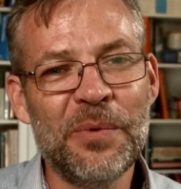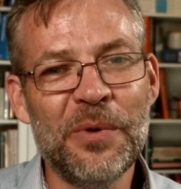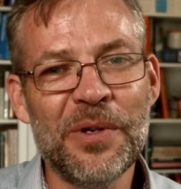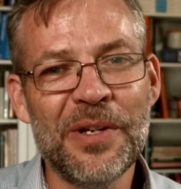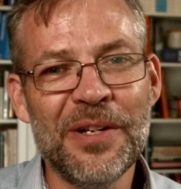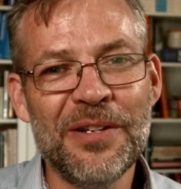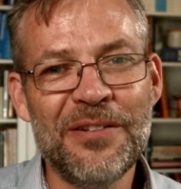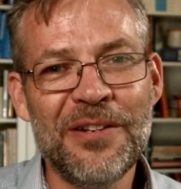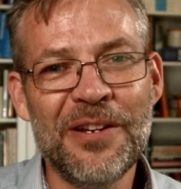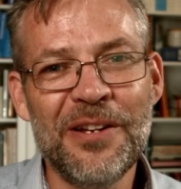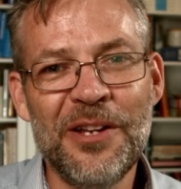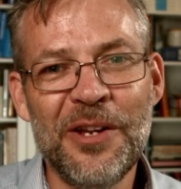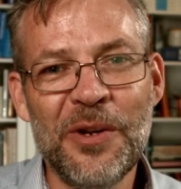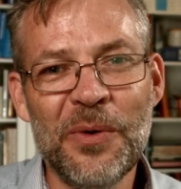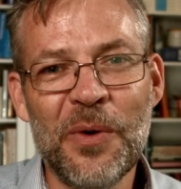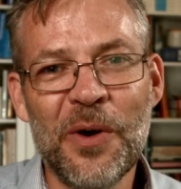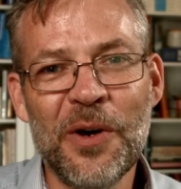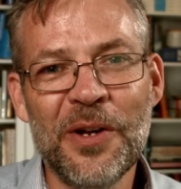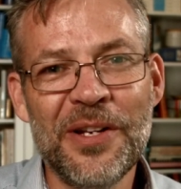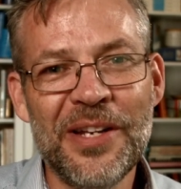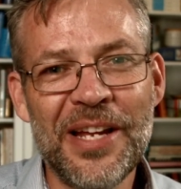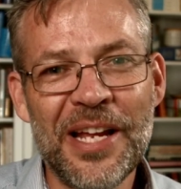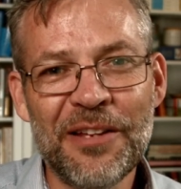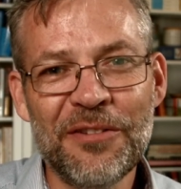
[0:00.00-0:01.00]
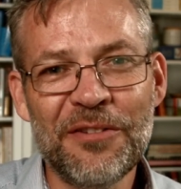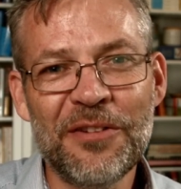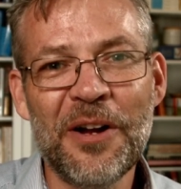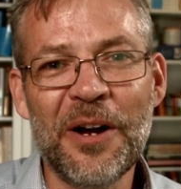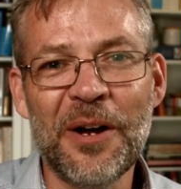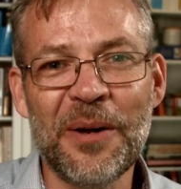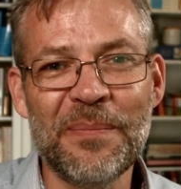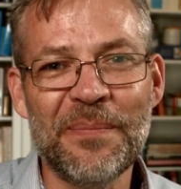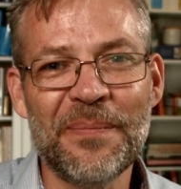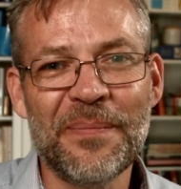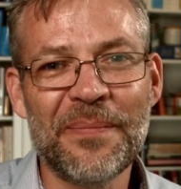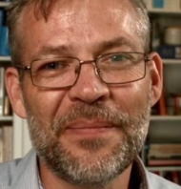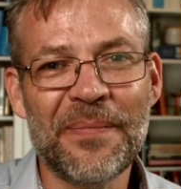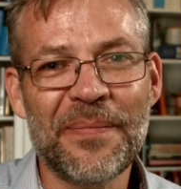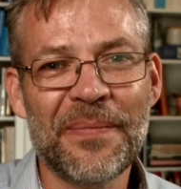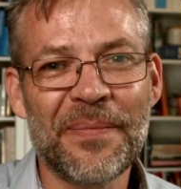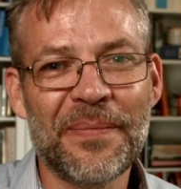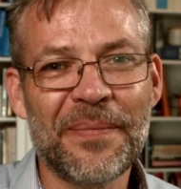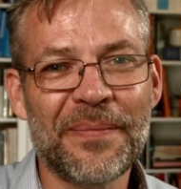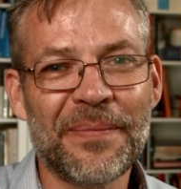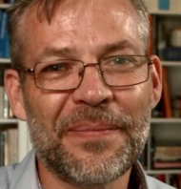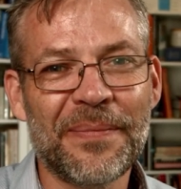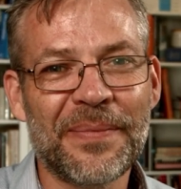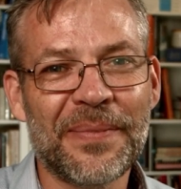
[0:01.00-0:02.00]
we'll continue on next
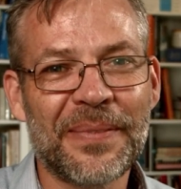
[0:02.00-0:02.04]
time.